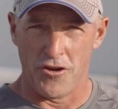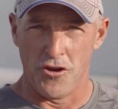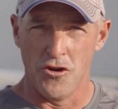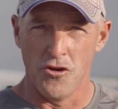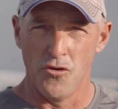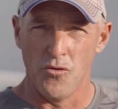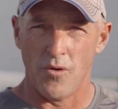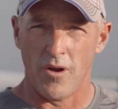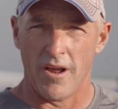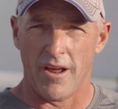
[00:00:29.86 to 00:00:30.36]

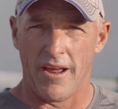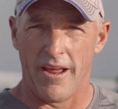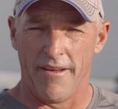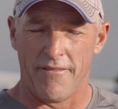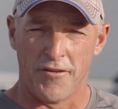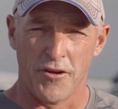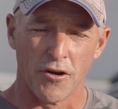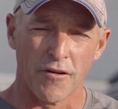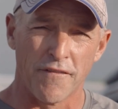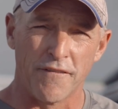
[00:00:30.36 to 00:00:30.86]
you,
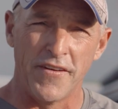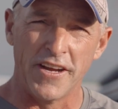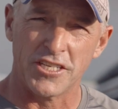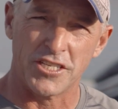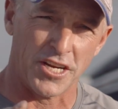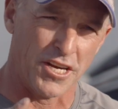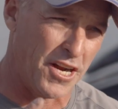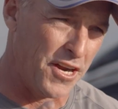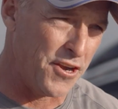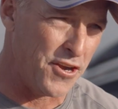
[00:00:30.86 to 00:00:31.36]
if you're
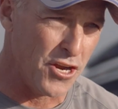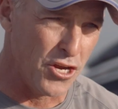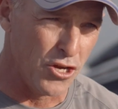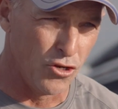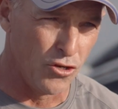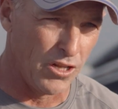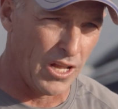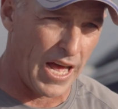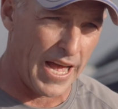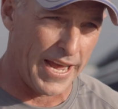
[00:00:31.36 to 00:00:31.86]
fishing a
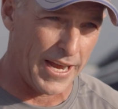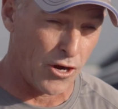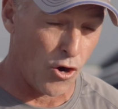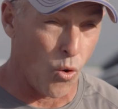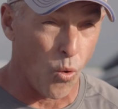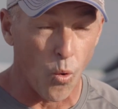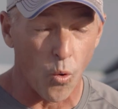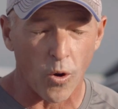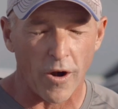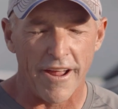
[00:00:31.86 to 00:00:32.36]
new lake
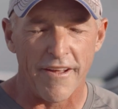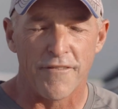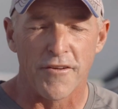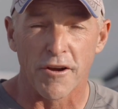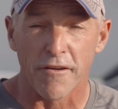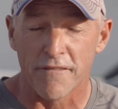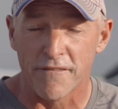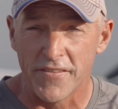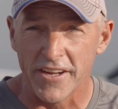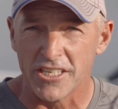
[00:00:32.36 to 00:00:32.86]
or if
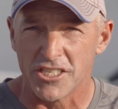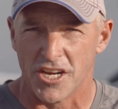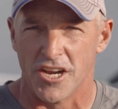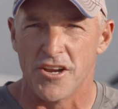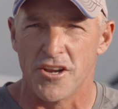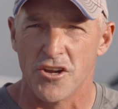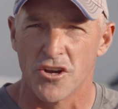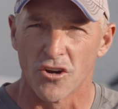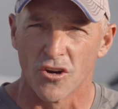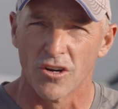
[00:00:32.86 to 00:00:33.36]
you're
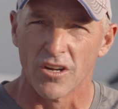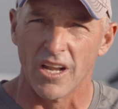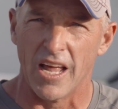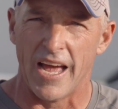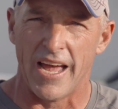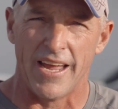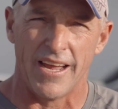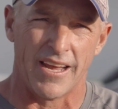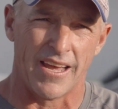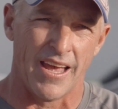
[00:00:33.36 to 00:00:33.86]
fishing your
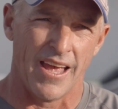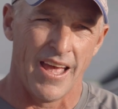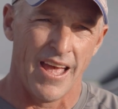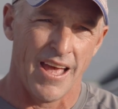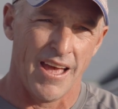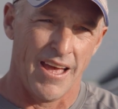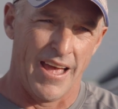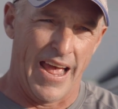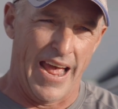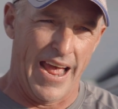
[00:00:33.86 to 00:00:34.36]
lake
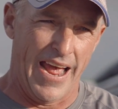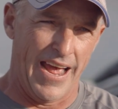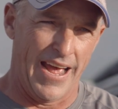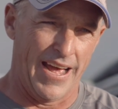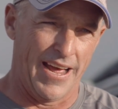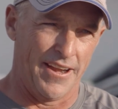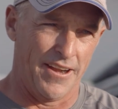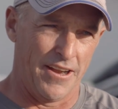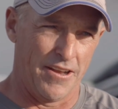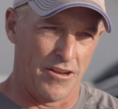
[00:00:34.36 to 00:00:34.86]

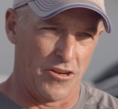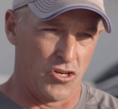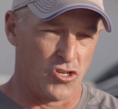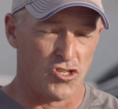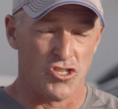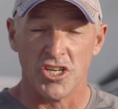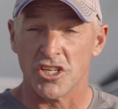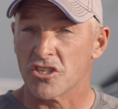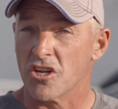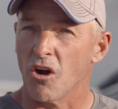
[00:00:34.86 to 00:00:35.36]
and
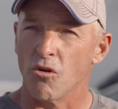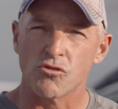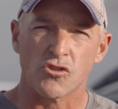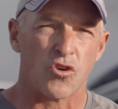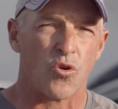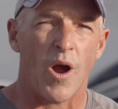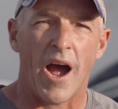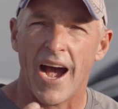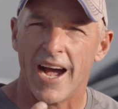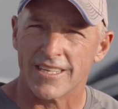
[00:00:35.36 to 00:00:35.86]
just go
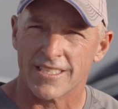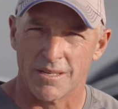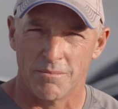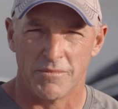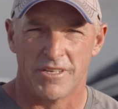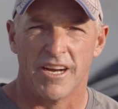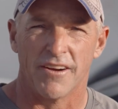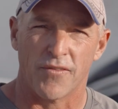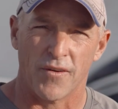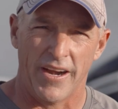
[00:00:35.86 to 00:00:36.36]
try
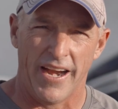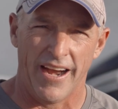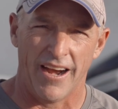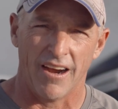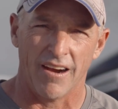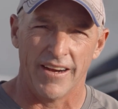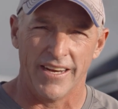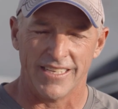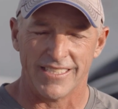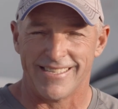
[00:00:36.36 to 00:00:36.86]
some different
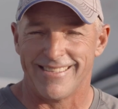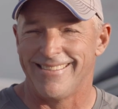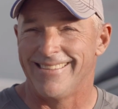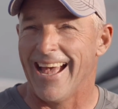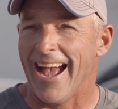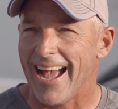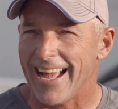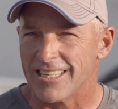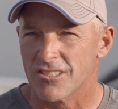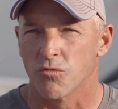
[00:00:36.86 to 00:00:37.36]
areas.
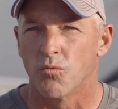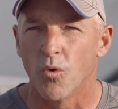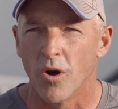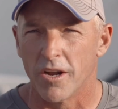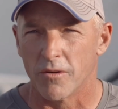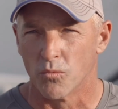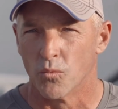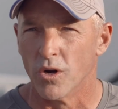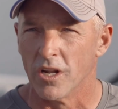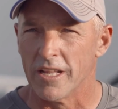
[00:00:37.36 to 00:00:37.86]
That's
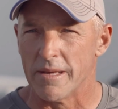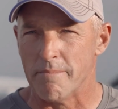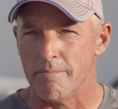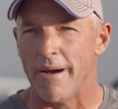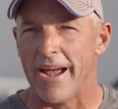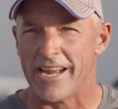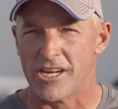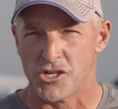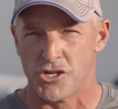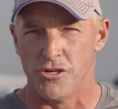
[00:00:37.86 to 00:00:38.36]
what really
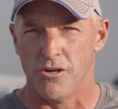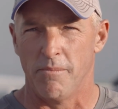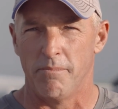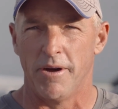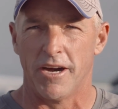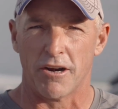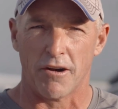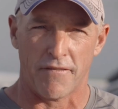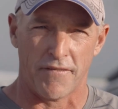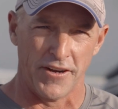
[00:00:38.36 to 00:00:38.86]
makes you a
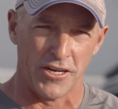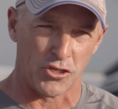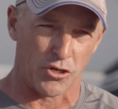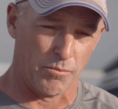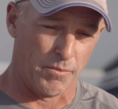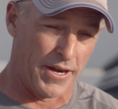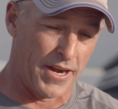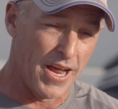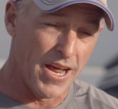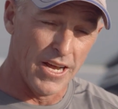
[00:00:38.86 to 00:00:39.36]
better
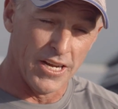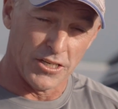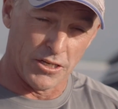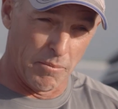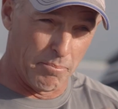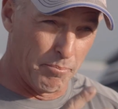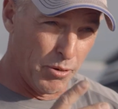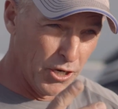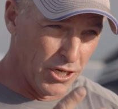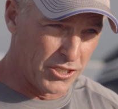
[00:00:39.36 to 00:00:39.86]
fisherman,
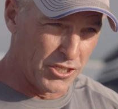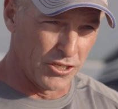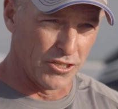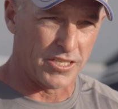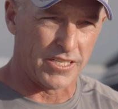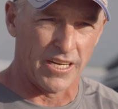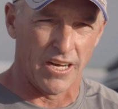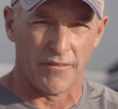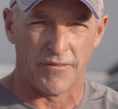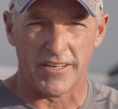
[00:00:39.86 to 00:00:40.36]
to put
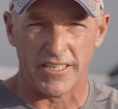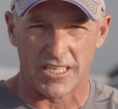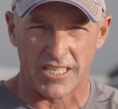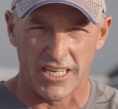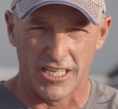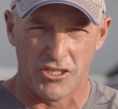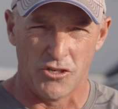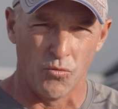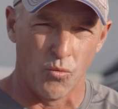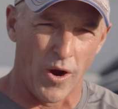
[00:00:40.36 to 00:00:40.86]
yourself in
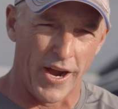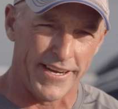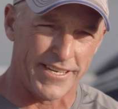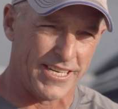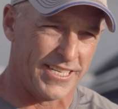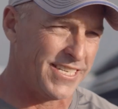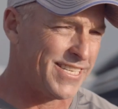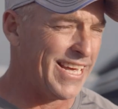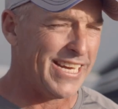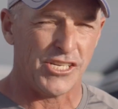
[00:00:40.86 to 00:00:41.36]

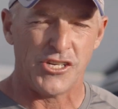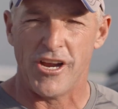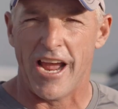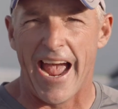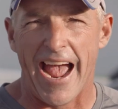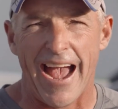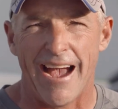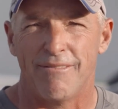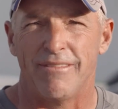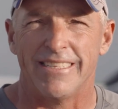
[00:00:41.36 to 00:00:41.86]
situations that you
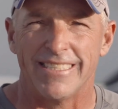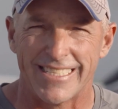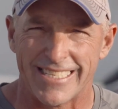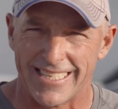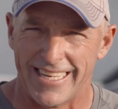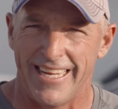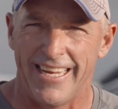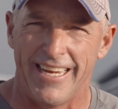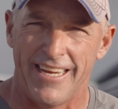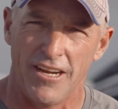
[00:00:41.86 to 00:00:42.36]
haven't
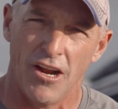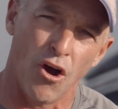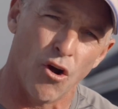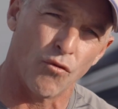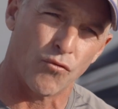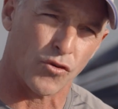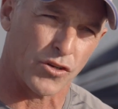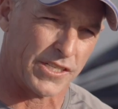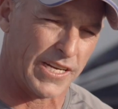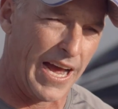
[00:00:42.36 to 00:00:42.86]
seen
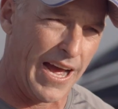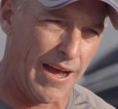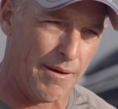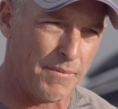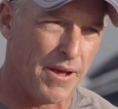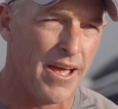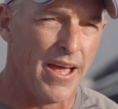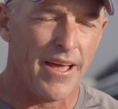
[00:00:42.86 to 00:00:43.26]
over time.